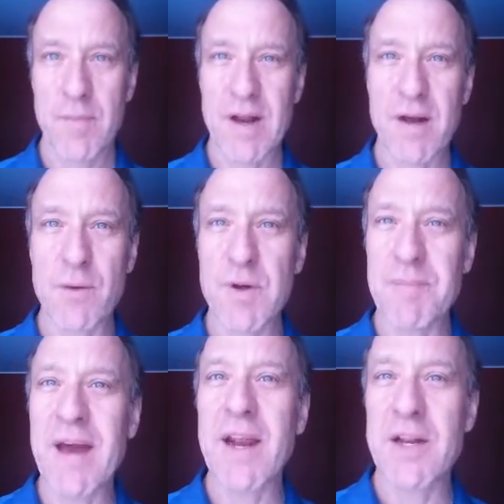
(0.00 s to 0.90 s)
But how do we
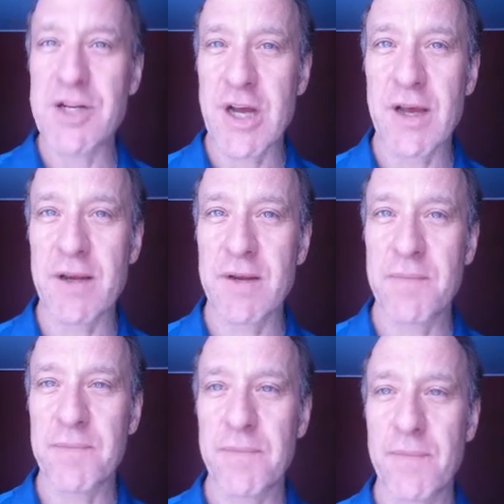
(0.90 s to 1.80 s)
manage hate?
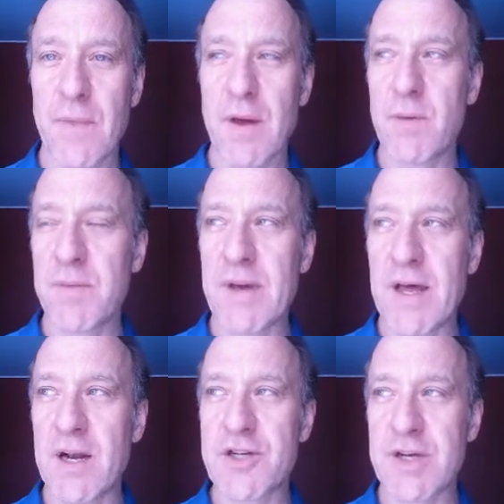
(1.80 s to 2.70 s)
How do we
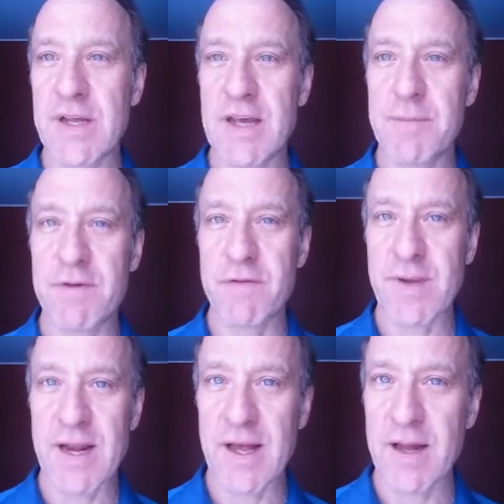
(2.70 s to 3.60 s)
manage it to keep it
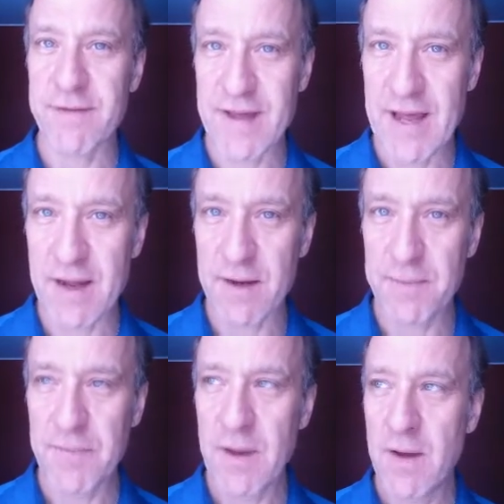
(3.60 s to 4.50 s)
from getting out of hand?
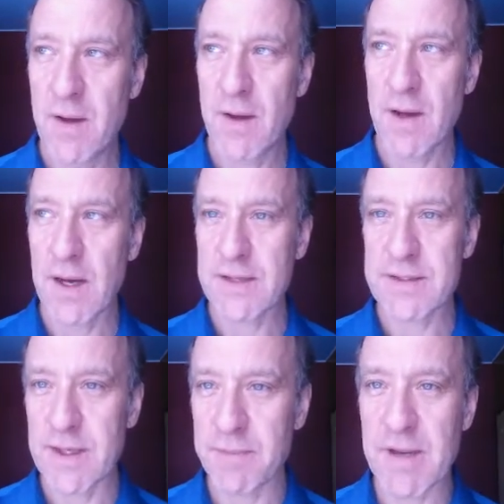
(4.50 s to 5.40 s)
I
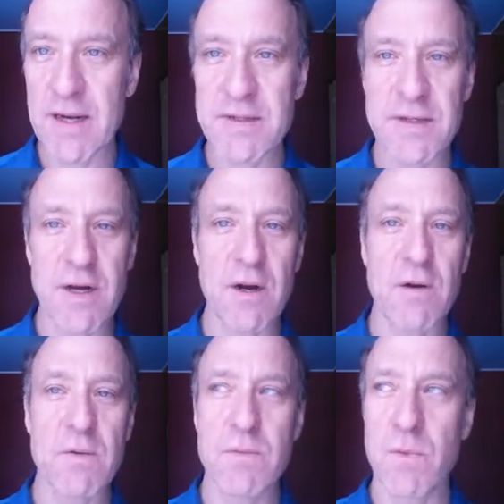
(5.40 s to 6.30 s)
see a menace in
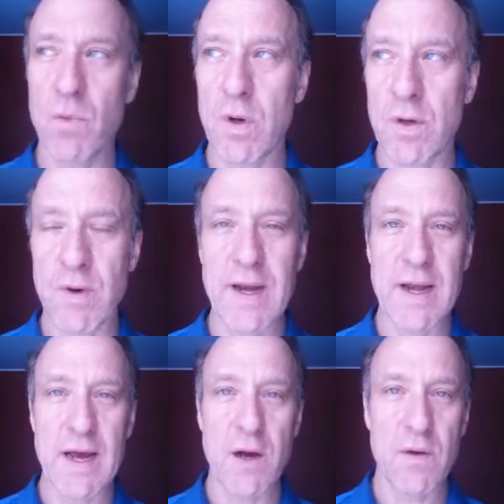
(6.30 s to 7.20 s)
our world right
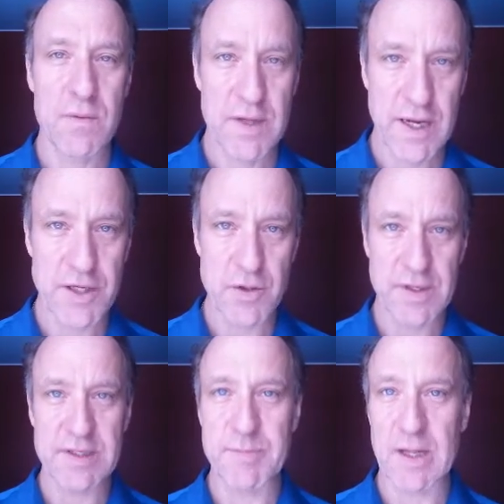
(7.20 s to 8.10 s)
now,
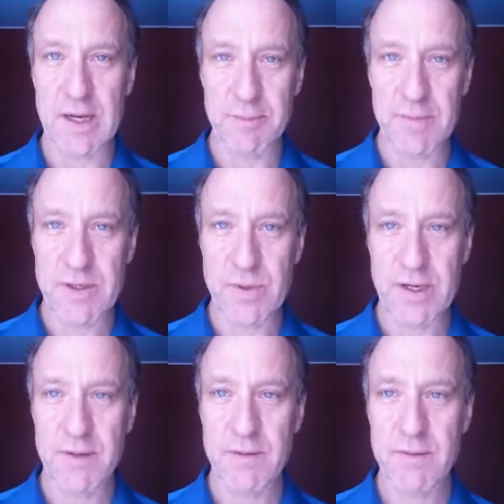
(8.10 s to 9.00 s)
hatred that's building
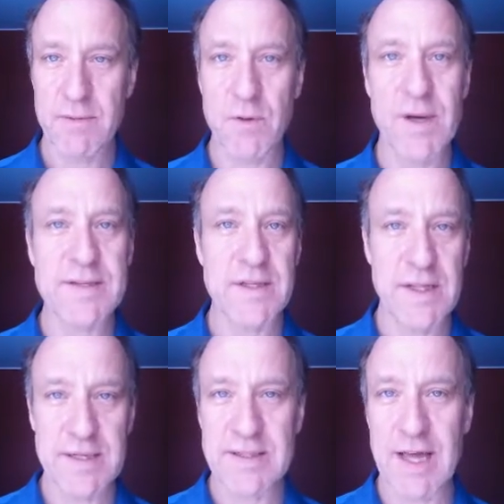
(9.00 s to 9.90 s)
between the West
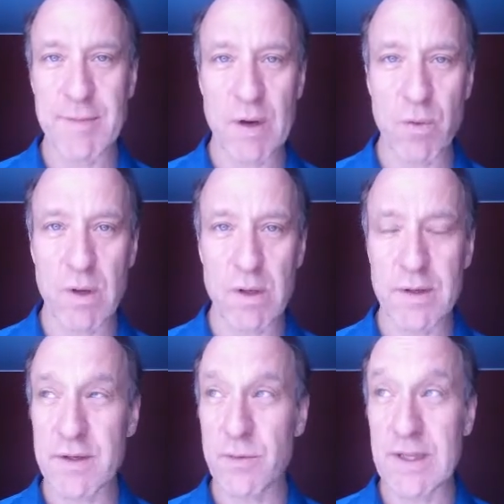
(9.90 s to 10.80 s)
and the Islamic world,
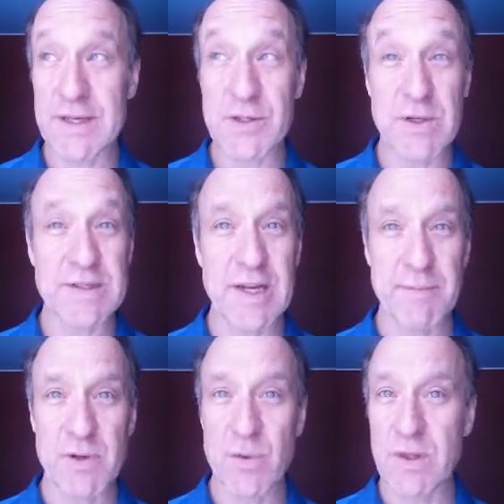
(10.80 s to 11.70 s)
and to a lesser
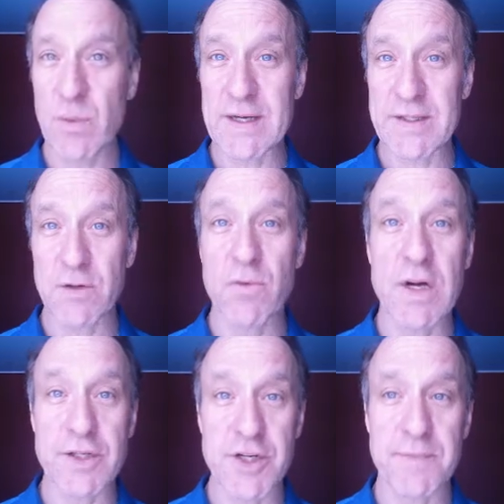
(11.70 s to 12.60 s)
extent between the West and
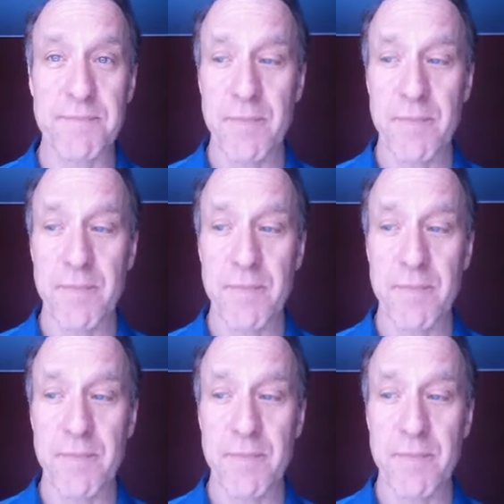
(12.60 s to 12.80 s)
Russia.